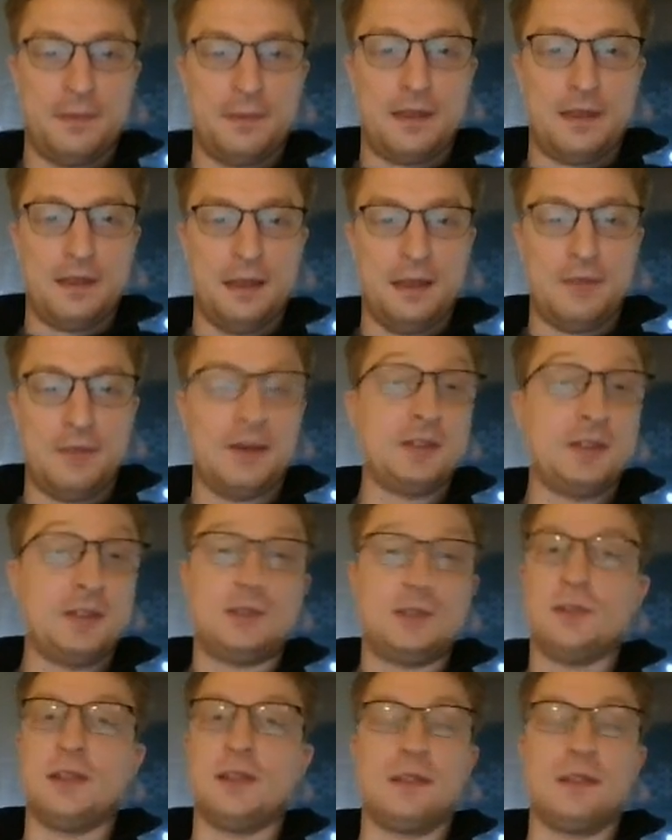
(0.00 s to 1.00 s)

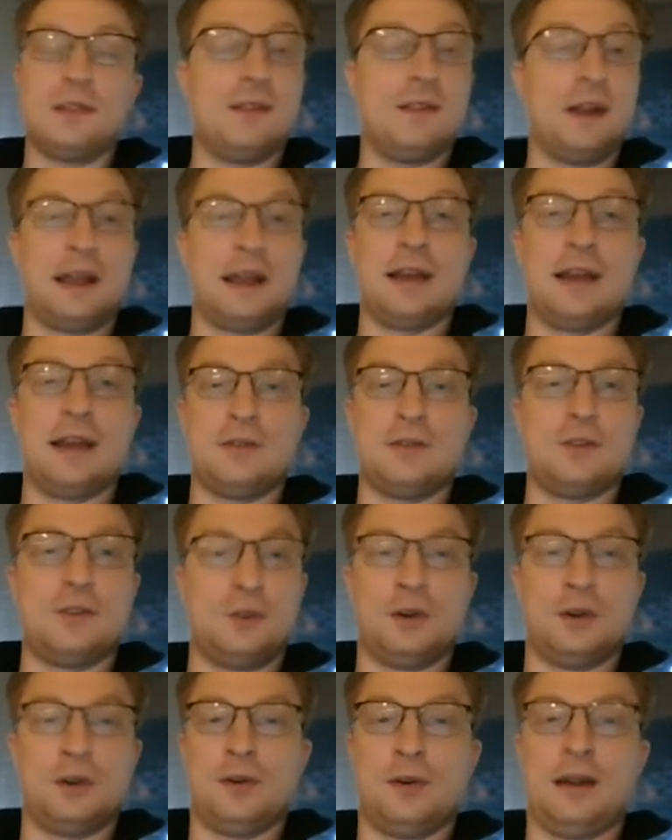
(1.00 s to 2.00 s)
Eventually, the luck has to
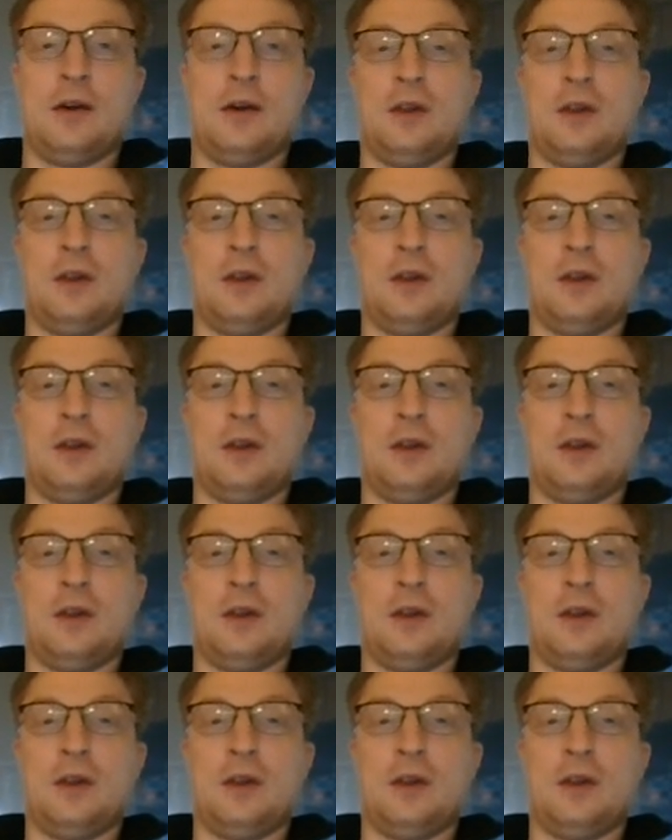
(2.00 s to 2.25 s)
turn around,